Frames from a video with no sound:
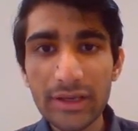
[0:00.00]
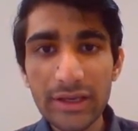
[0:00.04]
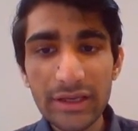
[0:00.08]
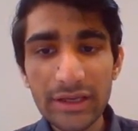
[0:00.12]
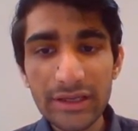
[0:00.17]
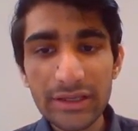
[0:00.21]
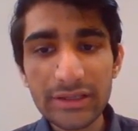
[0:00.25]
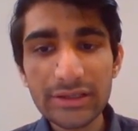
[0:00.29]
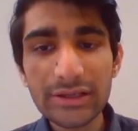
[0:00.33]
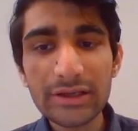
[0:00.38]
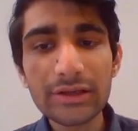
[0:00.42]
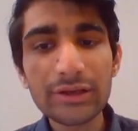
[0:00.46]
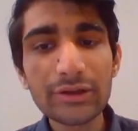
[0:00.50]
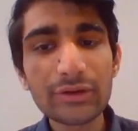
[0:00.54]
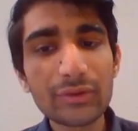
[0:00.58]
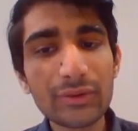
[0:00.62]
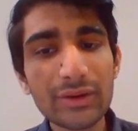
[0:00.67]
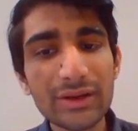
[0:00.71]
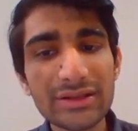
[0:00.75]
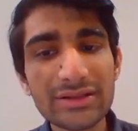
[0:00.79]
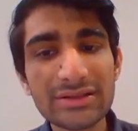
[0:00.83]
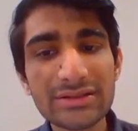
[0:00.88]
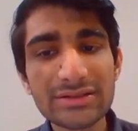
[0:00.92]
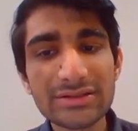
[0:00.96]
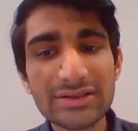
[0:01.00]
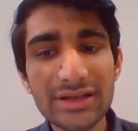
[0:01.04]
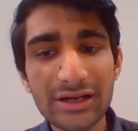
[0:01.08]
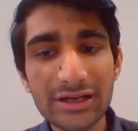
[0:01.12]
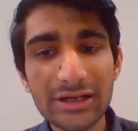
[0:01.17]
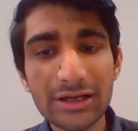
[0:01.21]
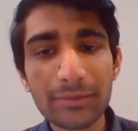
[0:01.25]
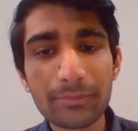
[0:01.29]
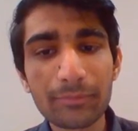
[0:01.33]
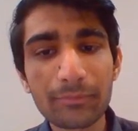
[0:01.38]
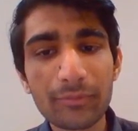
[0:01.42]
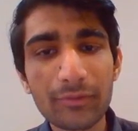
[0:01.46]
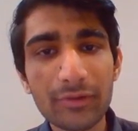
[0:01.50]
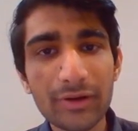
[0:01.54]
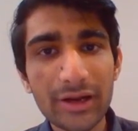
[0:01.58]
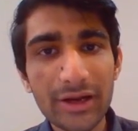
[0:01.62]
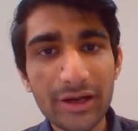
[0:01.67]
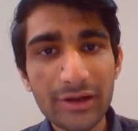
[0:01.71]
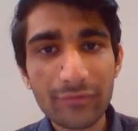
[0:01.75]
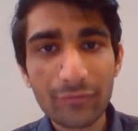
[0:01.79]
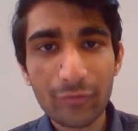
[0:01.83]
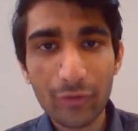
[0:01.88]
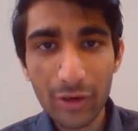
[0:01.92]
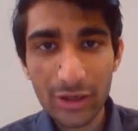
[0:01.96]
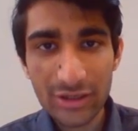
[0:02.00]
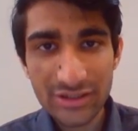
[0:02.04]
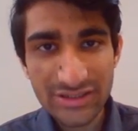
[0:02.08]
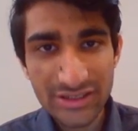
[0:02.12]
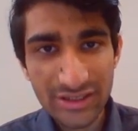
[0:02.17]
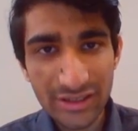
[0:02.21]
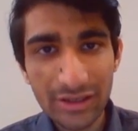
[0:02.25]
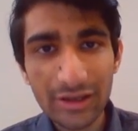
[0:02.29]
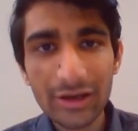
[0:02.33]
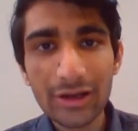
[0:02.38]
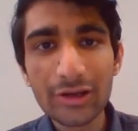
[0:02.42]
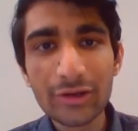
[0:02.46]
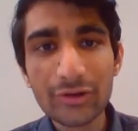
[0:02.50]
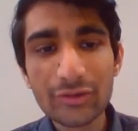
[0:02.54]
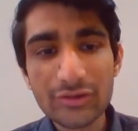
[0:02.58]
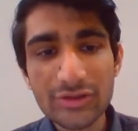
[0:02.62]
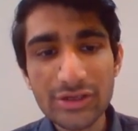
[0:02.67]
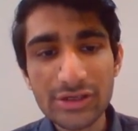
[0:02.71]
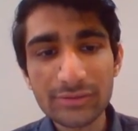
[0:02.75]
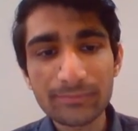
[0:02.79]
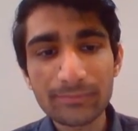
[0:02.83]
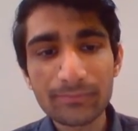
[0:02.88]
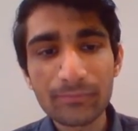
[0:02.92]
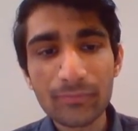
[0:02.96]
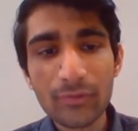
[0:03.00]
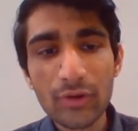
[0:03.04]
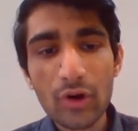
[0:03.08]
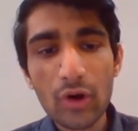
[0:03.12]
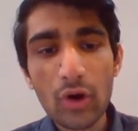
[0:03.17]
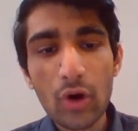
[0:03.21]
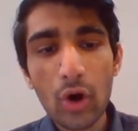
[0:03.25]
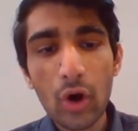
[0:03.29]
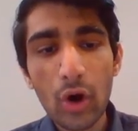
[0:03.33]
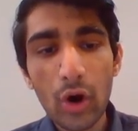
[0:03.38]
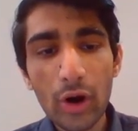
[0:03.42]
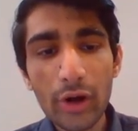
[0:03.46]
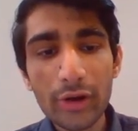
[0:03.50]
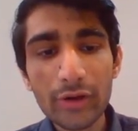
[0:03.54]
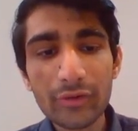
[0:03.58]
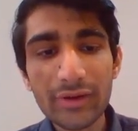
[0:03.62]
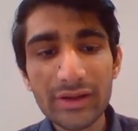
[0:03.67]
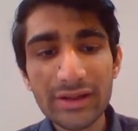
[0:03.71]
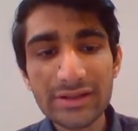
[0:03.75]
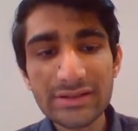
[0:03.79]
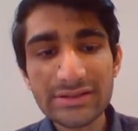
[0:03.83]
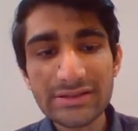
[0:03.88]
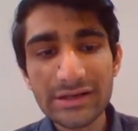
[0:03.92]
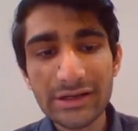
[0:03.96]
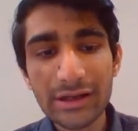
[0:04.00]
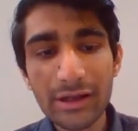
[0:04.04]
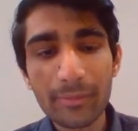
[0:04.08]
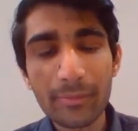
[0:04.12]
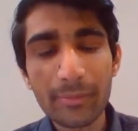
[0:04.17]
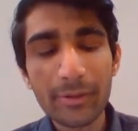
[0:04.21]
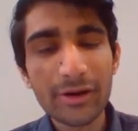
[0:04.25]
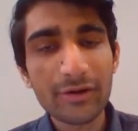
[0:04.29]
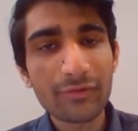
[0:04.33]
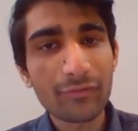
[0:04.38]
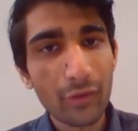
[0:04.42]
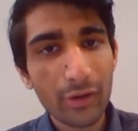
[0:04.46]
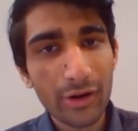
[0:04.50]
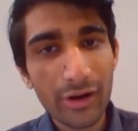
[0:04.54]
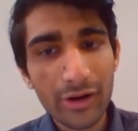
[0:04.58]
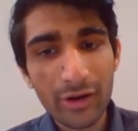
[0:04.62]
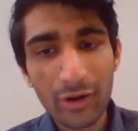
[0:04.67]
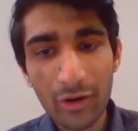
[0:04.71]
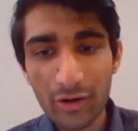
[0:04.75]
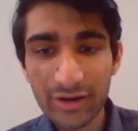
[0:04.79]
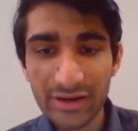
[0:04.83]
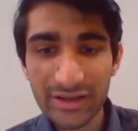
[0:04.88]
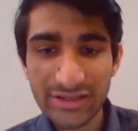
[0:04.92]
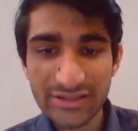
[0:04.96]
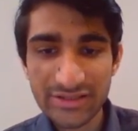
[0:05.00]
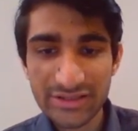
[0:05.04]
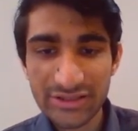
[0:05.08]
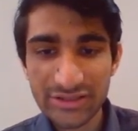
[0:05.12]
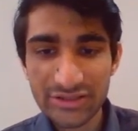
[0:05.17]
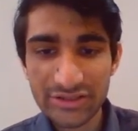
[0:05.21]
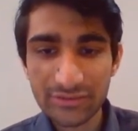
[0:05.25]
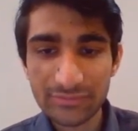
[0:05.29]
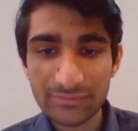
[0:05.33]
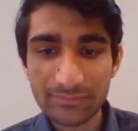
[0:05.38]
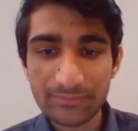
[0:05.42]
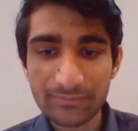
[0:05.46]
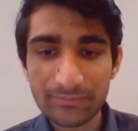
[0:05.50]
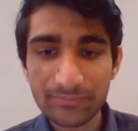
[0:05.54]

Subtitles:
Either you can set up it for a single user, or you can set up it for an organization.